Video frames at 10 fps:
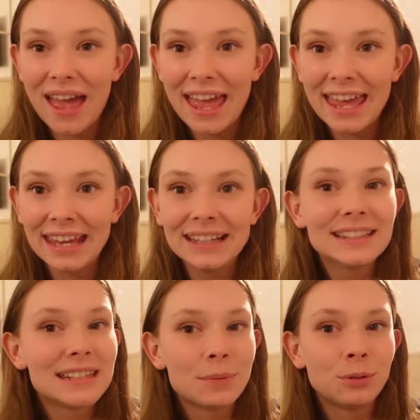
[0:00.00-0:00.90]
a
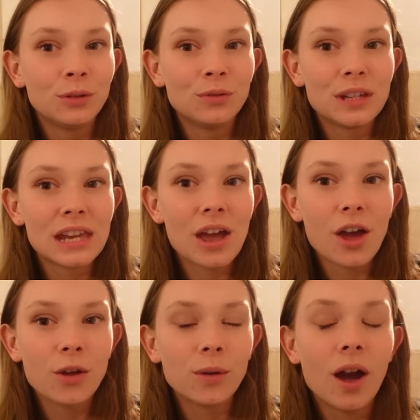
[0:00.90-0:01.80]
separate
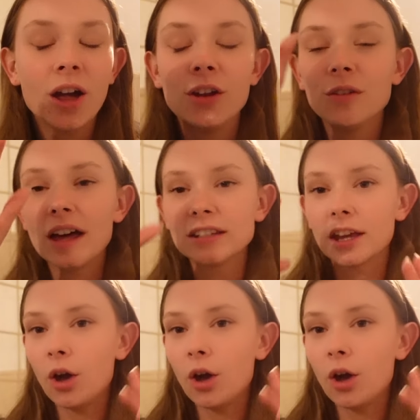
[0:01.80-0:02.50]
video kind of as like